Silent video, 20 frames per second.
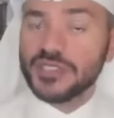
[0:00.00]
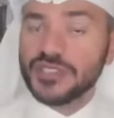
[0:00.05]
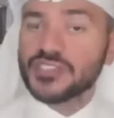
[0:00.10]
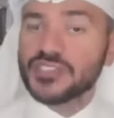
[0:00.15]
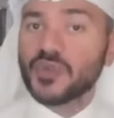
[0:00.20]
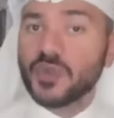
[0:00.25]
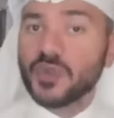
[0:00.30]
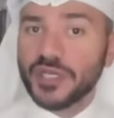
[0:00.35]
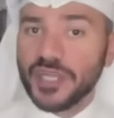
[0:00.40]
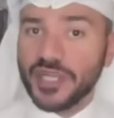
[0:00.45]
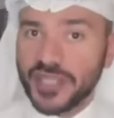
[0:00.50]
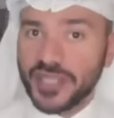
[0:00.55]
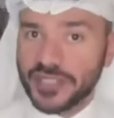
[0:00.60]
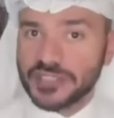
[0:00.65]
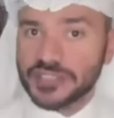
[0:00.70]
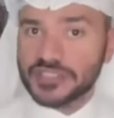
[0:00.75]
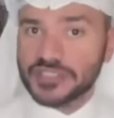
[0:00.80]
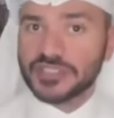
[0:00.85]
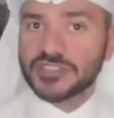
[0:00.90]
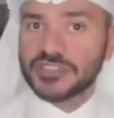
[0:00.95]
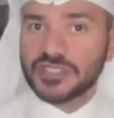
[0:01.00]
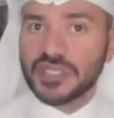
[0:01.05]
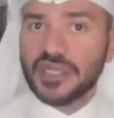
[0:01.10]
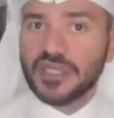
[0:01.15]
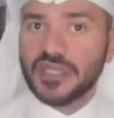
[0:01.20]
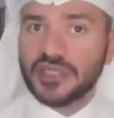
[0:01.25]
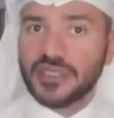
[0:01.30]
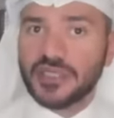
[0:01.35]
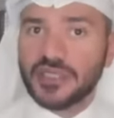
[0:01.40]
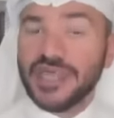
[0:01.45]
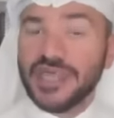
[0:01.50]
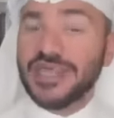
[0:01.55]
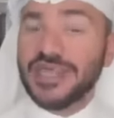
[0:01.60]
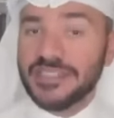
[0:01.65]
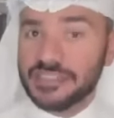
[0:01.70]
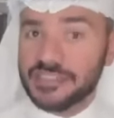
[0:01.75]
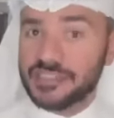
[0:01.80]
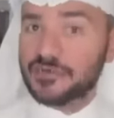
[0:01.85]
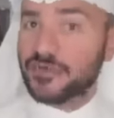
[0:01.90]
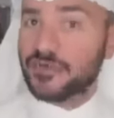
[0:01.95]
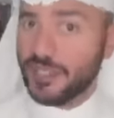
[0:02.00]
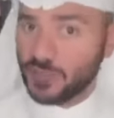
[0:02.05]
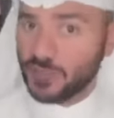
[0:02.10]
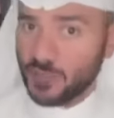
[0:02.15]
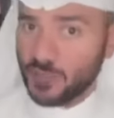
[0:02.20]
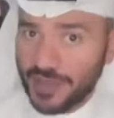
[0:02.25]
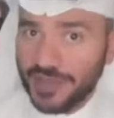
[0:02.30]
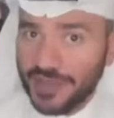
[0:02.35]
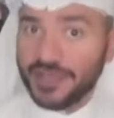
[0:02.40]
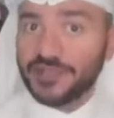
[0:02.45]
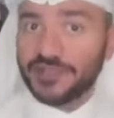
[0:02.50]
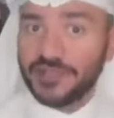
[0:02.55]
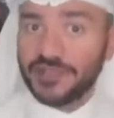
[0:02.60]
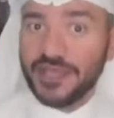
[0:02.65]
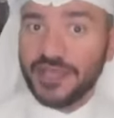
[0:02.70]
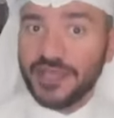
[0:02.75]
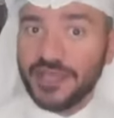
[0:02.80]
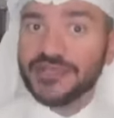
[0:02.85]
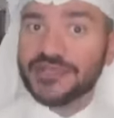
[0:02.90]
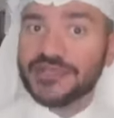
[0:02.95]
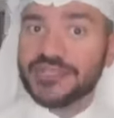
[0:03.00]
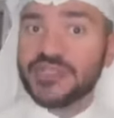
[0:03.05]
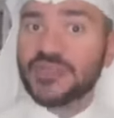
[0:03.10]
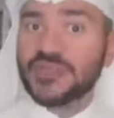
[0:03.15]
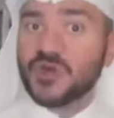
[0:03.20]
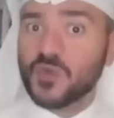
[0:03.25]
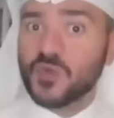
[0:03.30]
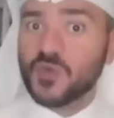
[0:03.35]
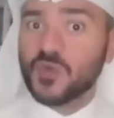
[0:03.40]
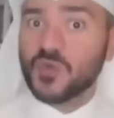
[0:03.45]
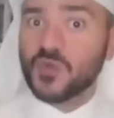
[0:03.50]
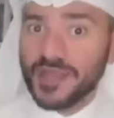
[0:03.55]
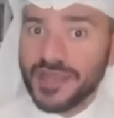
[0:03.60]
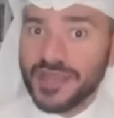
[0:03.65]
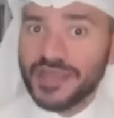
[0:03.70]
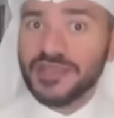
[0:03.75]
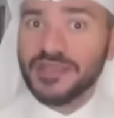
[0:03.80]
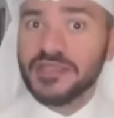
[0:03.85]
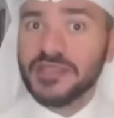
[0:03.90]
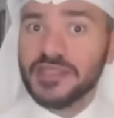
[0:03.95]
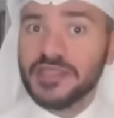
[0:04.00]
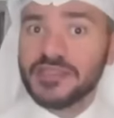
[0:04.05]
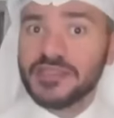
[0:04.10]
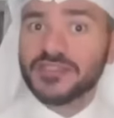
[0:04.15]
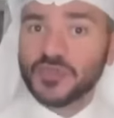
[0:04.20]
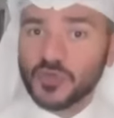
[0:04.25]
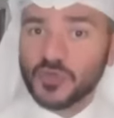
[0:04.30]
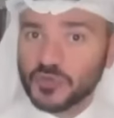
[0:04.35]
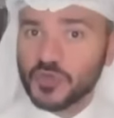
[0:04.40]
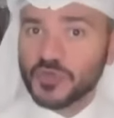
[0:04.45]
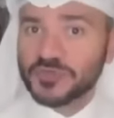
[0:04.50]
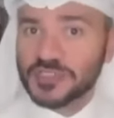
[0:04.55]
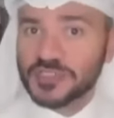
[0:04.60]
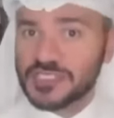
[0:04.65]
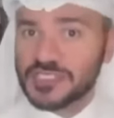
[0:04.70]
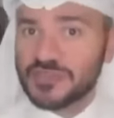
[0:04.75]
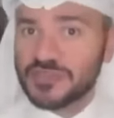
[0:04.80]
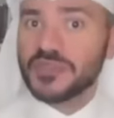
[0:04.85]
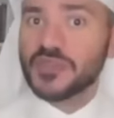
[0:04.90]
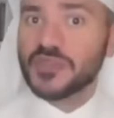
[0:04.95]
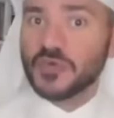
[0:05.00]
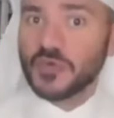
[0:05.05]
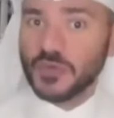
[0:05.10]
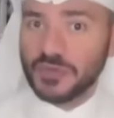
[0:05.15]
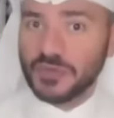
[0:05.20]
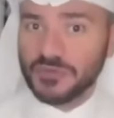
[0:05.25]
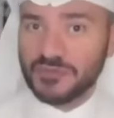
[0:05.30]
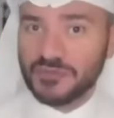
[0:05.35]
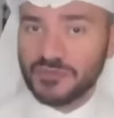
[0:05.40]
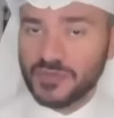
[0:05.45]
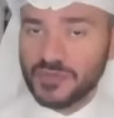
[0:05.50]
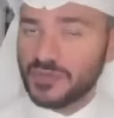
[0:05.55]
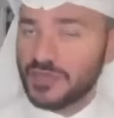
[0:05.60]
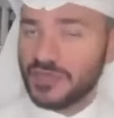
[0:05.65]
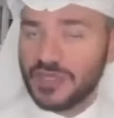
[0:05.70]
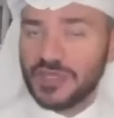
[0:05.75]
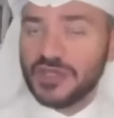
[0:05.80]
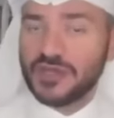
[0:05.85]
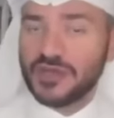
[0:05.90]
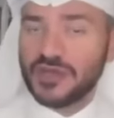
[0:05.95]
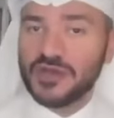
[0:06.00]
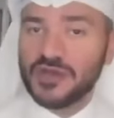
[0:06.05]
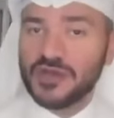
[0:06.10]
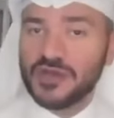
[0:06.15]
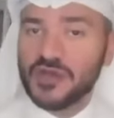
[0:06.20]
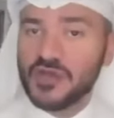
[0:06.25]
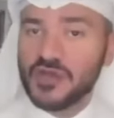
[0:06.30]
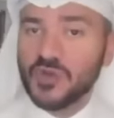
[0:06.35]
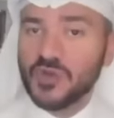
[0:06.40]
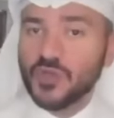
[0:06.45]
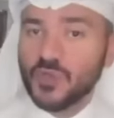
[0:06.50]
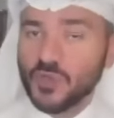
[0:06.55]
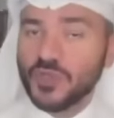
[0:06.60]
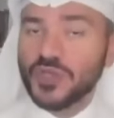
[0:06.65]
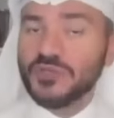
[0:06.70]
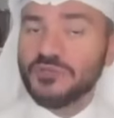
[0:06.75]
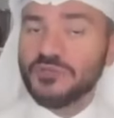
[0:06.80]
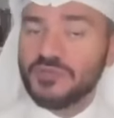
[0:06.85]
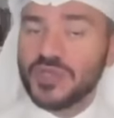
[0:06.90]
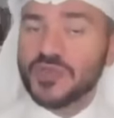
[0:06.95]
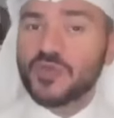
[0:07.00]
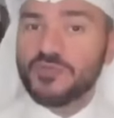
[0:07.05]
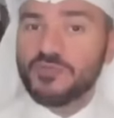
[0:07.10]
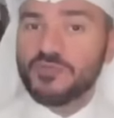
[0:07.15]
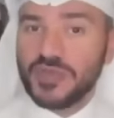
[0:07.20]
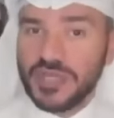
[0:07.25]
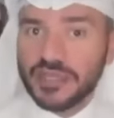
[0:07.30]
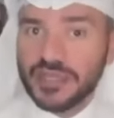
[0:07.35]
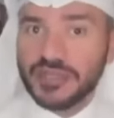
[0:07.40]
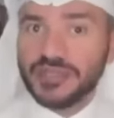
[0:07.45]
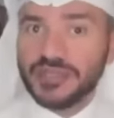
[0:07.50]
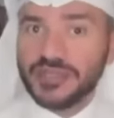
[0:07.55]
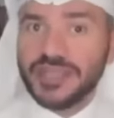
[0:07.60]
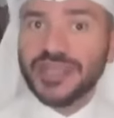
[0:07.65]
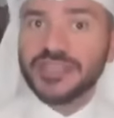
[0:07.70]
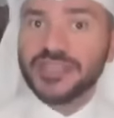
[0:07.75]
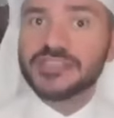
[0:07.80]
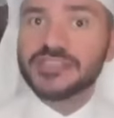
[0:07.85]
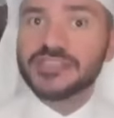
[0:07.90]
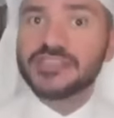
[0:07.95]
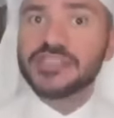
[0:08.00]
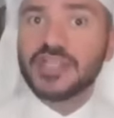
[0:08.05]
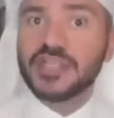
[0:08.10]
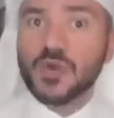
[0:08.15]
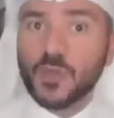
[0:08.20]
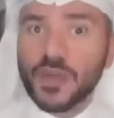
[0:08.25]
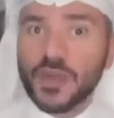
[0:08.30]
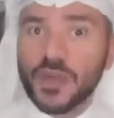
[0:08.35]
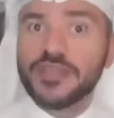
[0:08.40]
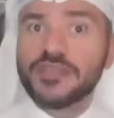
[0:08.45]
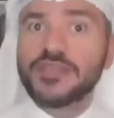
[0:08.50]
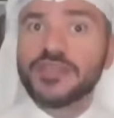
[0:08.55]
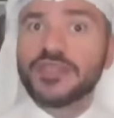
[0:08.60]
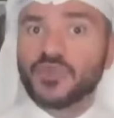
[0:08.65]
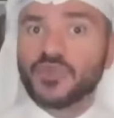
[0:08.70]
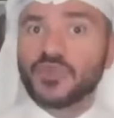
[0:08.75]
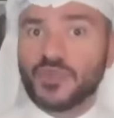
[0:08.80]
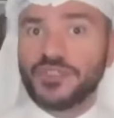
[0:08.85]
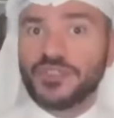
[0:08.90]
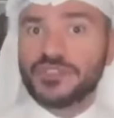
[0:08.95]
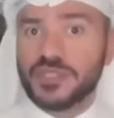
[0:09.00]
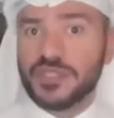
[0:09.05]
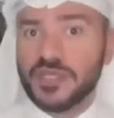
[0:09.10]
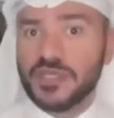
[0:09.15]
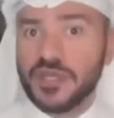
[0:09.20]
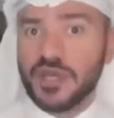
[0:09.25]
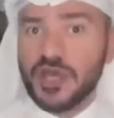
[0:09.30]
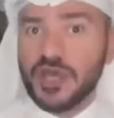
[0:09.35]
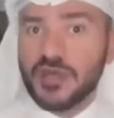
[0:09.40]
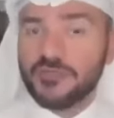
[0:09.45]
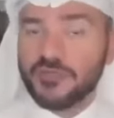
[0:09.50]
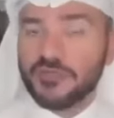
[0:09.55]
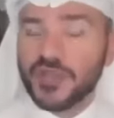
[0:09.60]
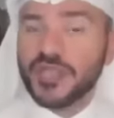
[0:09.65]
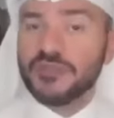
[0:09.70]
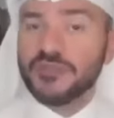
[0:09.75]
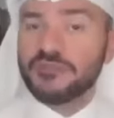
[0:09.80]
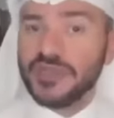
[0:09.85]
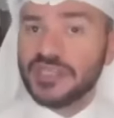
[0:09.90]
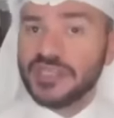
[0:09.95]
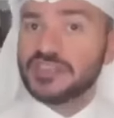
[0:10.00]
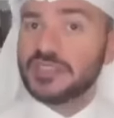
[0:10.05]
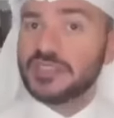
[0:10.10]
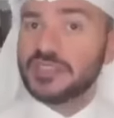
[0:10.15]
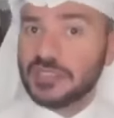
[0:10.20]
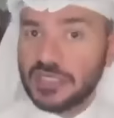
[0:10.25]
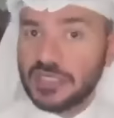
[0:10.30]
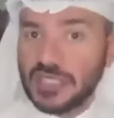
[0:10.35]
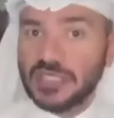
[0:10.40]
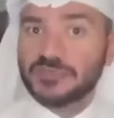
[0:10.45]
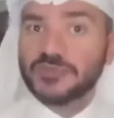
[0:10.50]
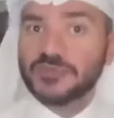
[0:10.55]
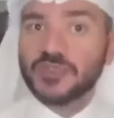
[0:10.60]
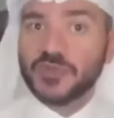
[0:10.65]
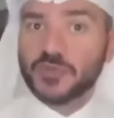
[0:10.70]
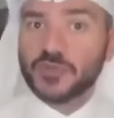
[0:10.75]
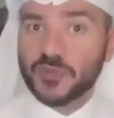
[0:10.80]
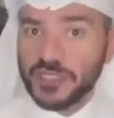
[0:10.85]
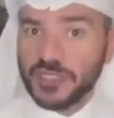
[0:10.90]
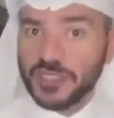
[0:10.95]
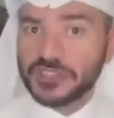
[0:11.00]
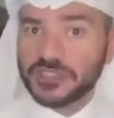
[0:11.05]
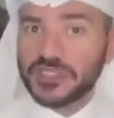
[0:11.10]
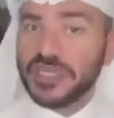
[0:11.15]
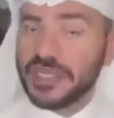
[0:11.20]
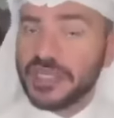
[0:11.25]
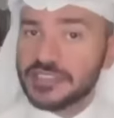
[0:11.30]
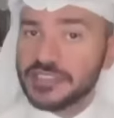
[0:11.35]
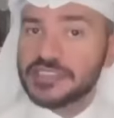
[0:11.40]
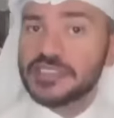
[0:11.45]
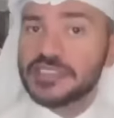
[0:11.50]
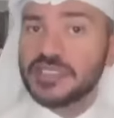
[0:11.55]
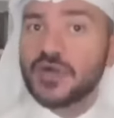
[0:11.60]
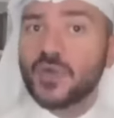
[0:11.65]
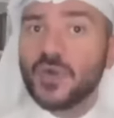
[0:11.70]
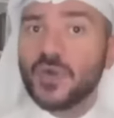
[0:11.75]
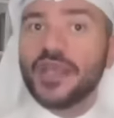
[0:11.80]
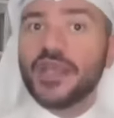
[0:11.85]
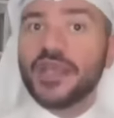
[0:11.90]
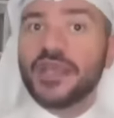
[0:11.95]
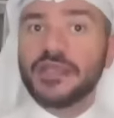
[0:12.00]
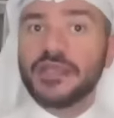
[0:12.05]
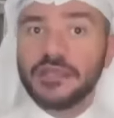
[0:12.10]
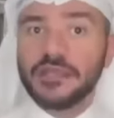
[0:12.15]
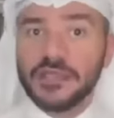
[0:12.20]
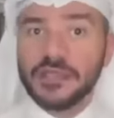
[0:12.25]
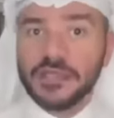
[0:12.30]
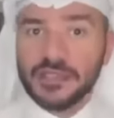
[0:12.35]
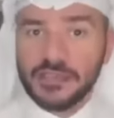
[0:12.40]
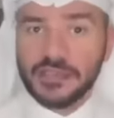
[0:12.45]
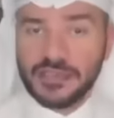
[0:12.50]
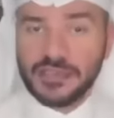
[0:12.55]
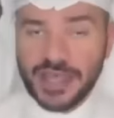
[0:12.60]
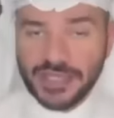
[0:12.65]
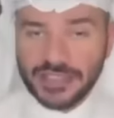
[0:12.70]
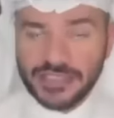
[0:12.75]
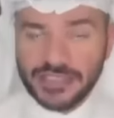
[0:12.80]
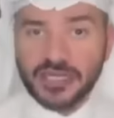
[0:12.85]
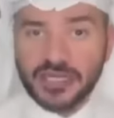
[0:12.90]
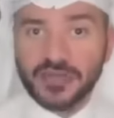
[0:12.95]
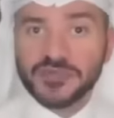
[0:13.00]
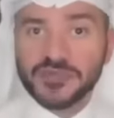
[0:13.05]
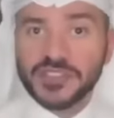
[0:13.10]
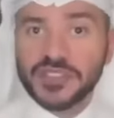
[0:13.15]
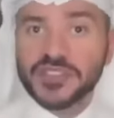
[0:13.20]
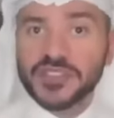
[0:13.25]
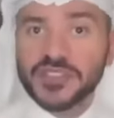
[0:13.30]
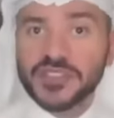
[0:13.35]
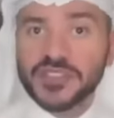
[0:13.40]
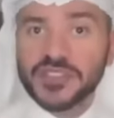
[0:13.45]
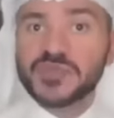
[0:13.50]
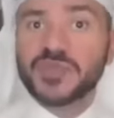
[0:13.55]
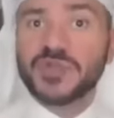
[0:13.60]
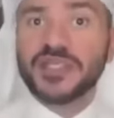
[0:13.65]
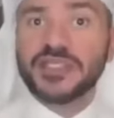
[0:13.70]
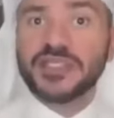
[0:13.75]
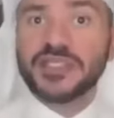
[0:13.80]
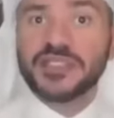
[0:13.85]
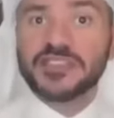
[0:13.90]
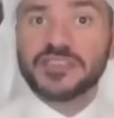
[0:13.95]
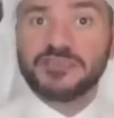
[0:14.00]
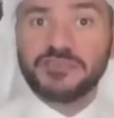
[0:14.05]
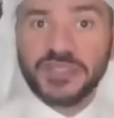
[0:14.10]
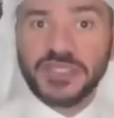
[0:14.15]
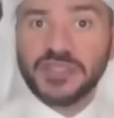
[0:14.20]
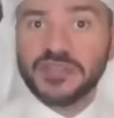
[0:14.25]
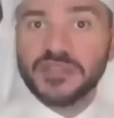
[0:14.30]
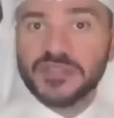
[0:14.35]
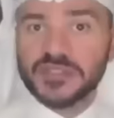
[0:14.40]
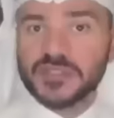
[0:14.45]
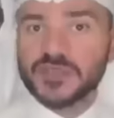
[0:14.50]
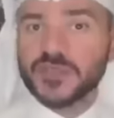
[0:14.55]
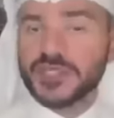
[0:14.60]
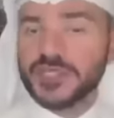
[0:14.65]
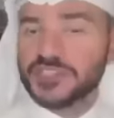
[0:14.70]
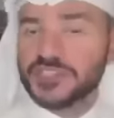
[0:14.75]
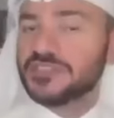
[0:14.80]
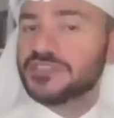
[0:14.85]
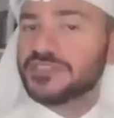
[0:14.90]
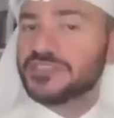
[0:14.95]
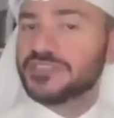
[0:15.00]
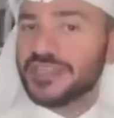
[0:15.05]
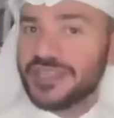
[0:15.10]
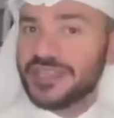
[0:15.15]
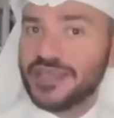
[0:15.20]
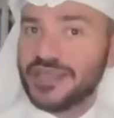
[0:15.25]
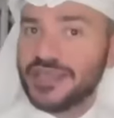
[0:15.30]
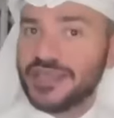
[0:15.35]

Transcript: war ends, inshallah, ends the right way, ends in a way that October 7th couldn't uh, wouldn't be repeated, ends in a way that would uh, bring peace and calm to the region ends in a way that Arabs and Israelis build this region together.